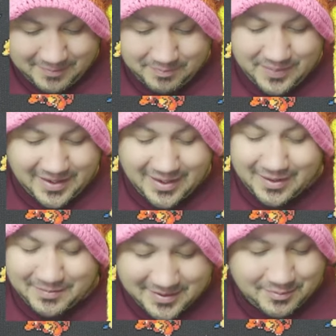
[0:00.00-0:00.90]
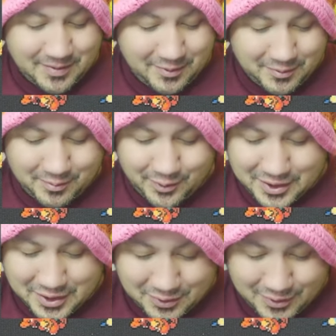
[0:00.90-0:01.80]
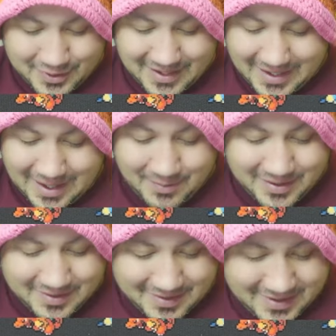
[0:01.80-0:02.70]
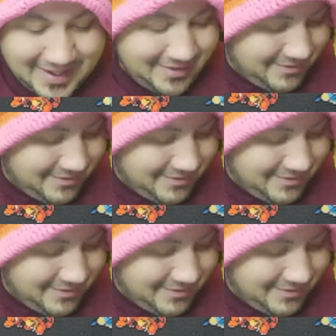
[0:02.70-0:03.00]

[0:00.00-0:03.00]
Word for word: Big ups to my homeboy Sean. They got me the set,